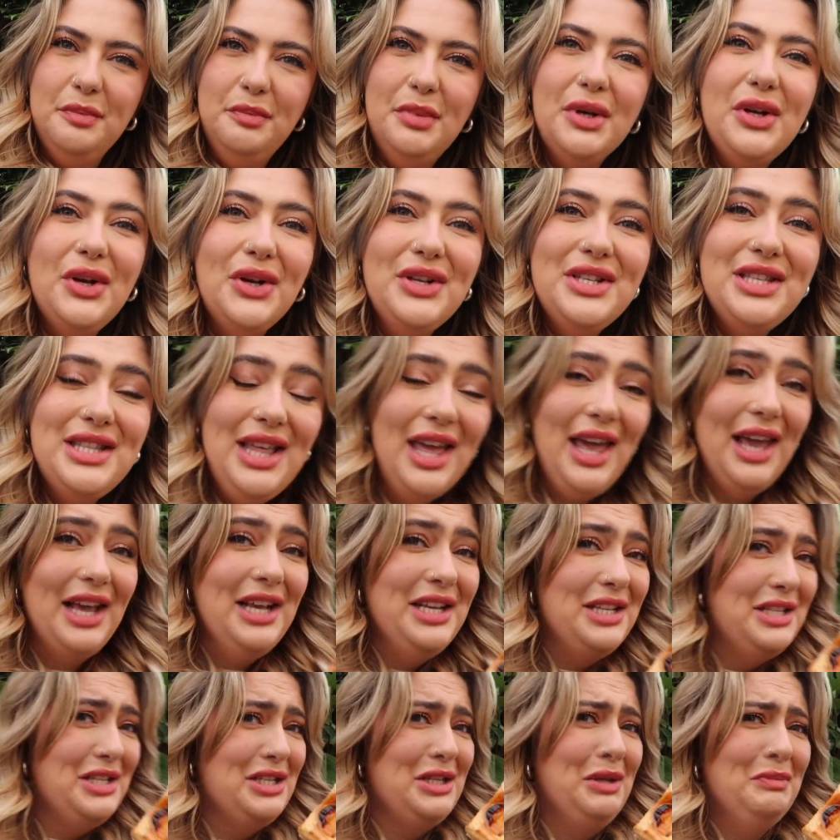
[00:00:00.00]
because
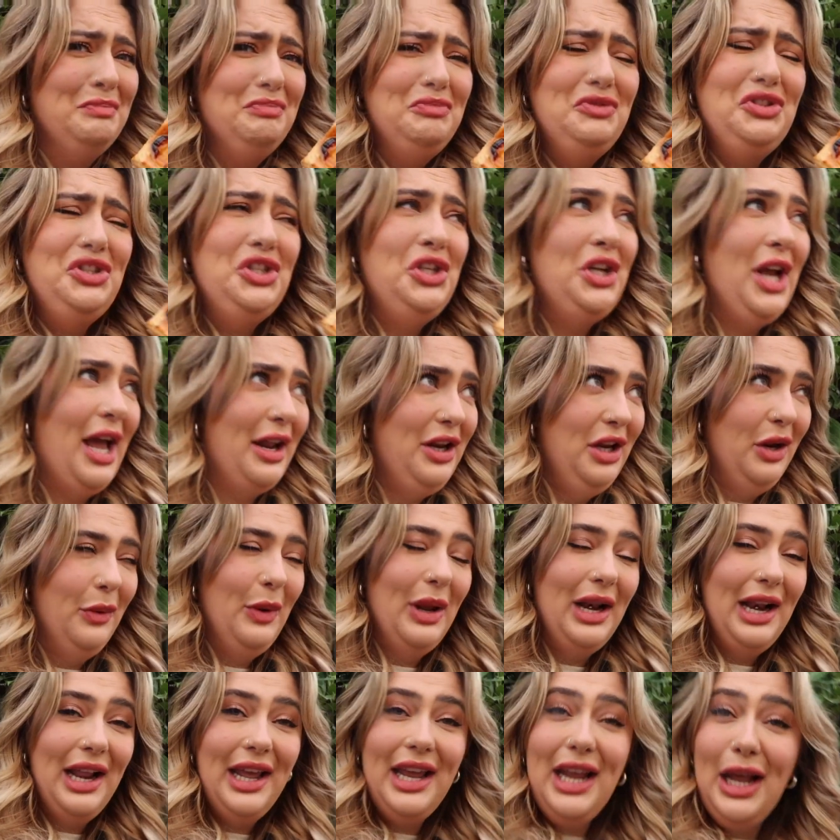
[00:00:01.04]
this
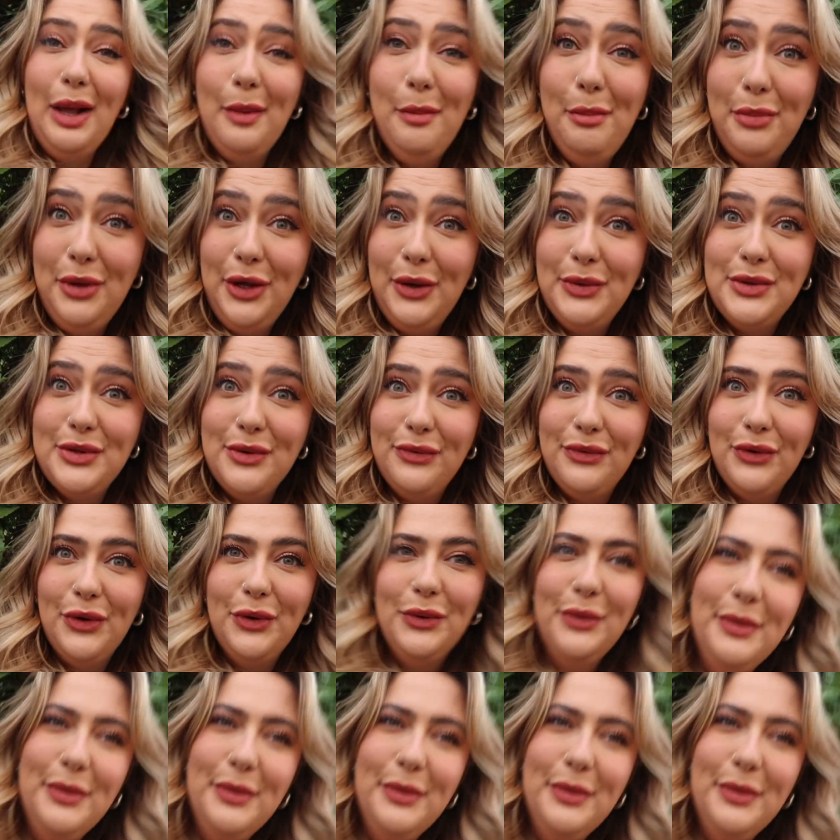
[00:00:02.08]
genuinely beautiful.